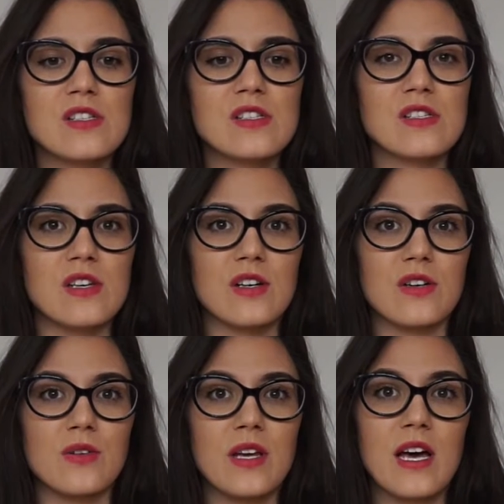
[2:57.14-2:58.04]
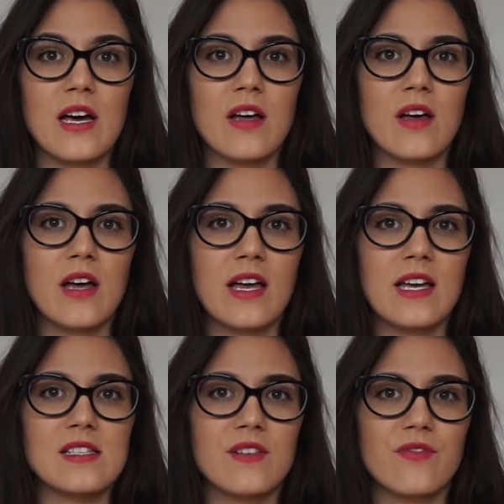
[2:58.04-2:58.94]
So yeah, I
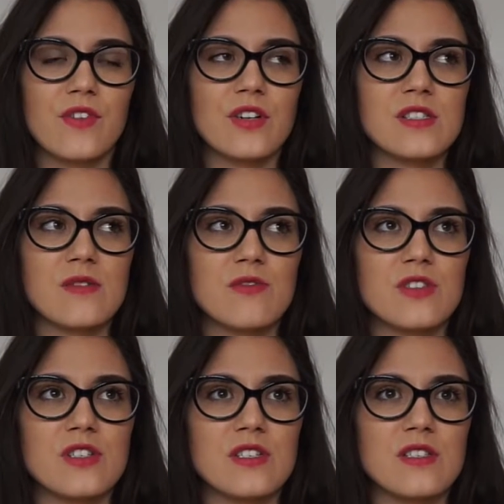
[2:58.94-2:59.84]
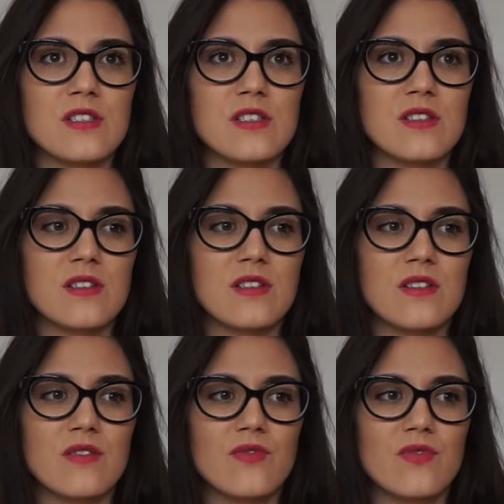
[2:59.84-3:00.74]
guess at first it was just,
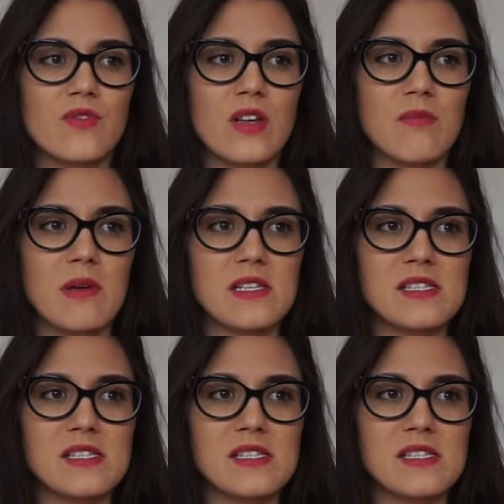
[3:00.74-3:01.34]
it made